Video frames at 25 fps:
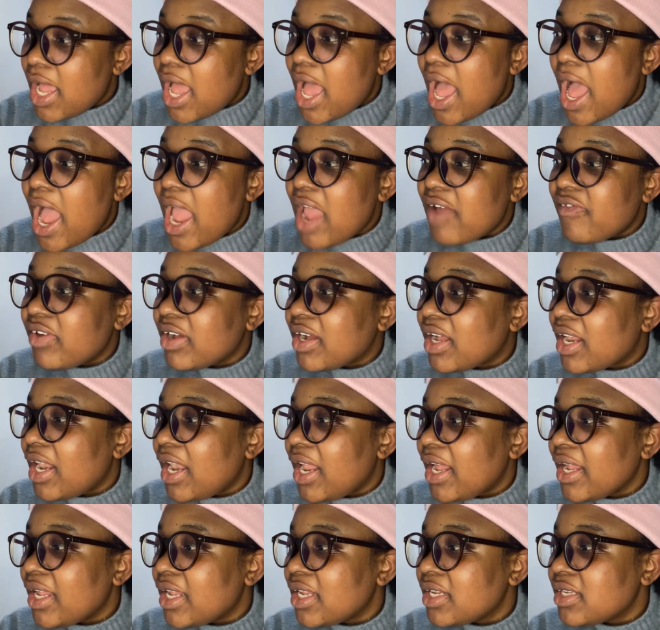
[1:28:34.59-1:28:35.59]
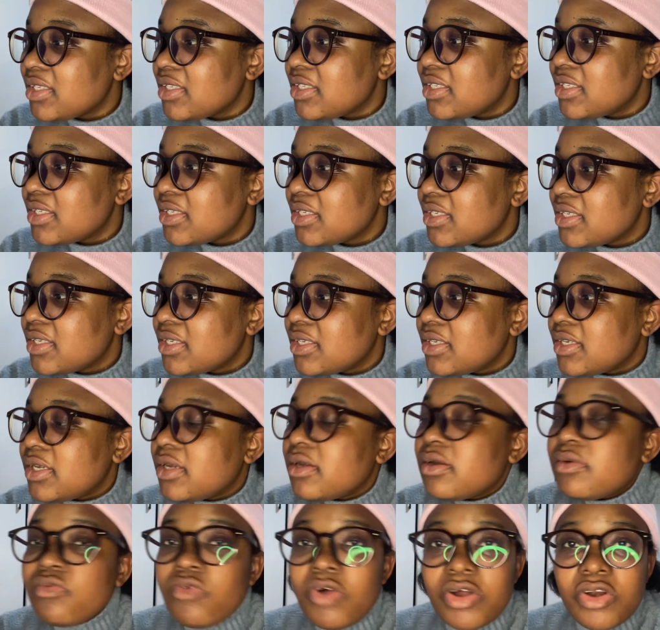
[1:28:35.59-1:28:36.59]
I have a client,
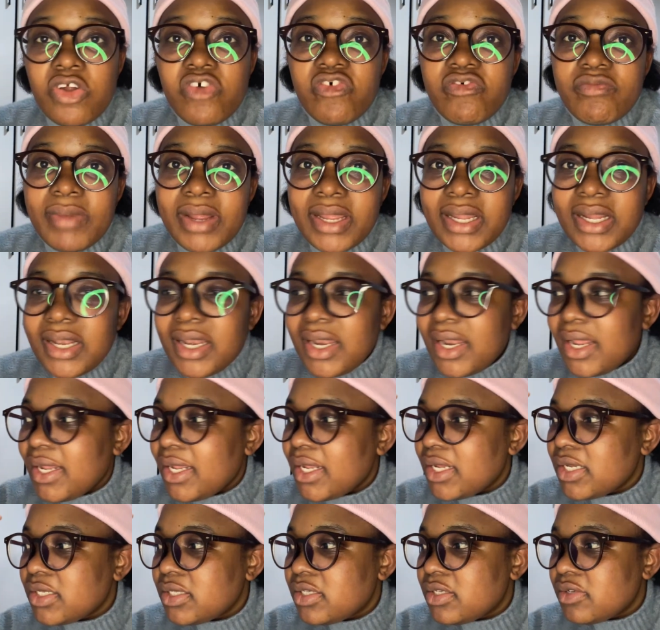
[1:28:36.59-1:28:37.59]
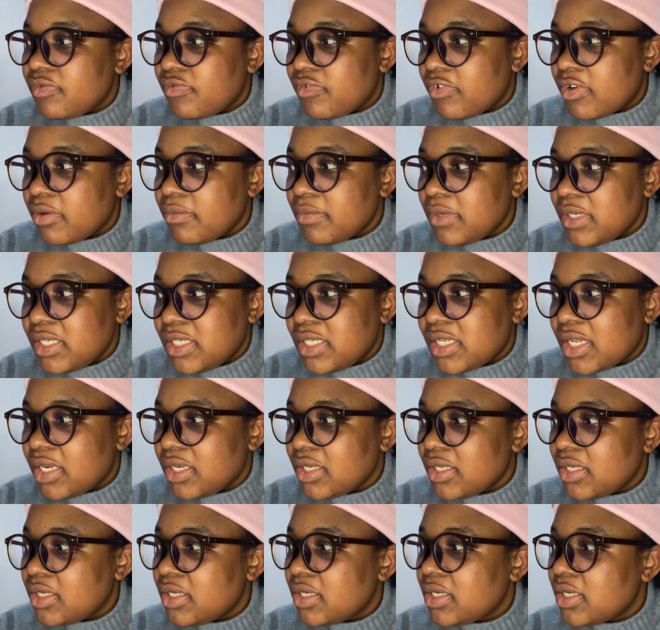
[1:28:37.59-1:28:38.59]
one of my client from
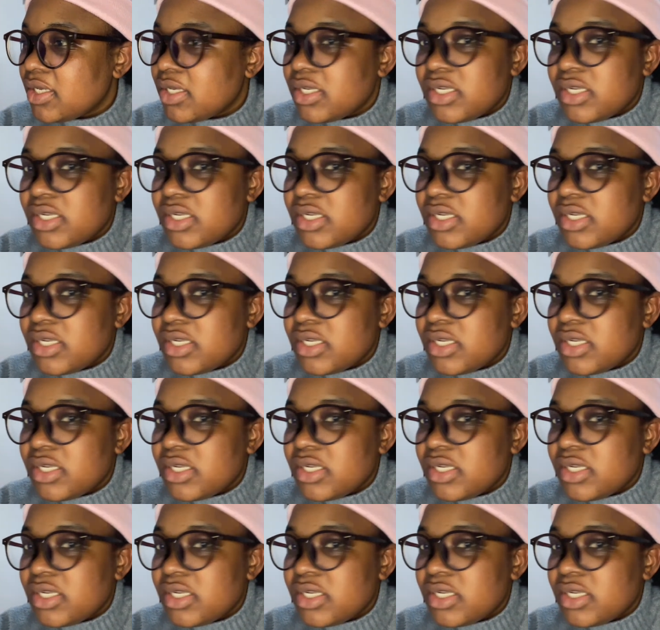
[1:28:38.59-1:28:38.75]
Italy.